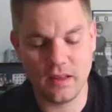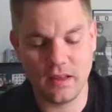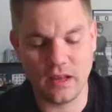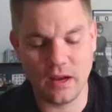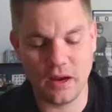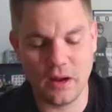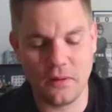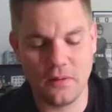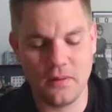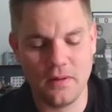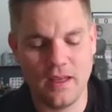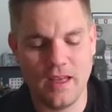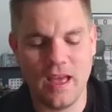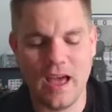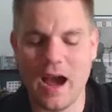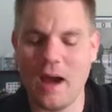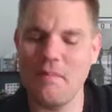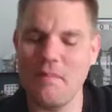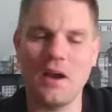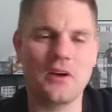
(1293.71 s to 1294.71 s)
You know,
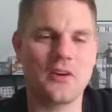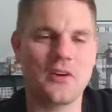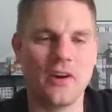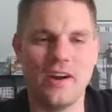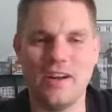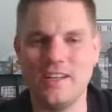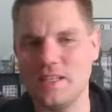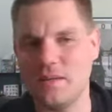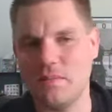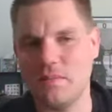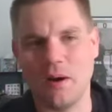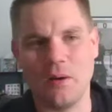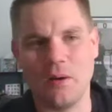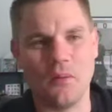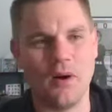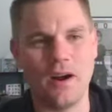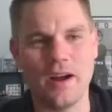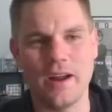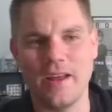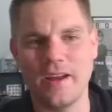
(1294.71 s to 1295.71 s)
I'm not crazy about
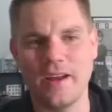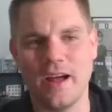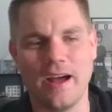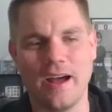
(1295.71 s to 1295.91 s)
wanted.